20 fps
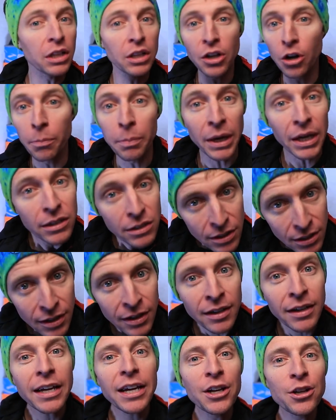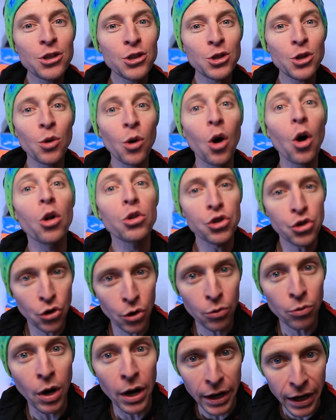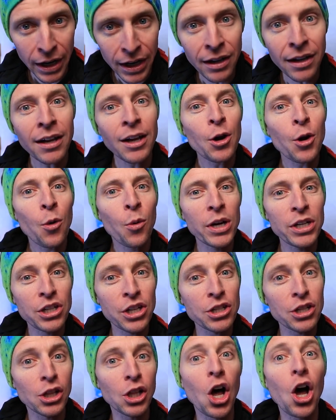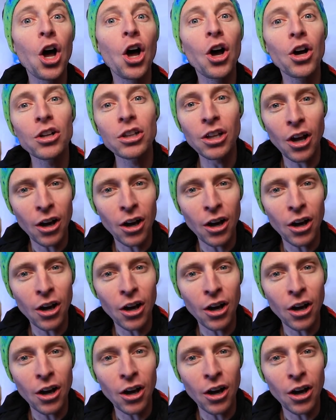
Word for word: a little bit into ultra running, which is long,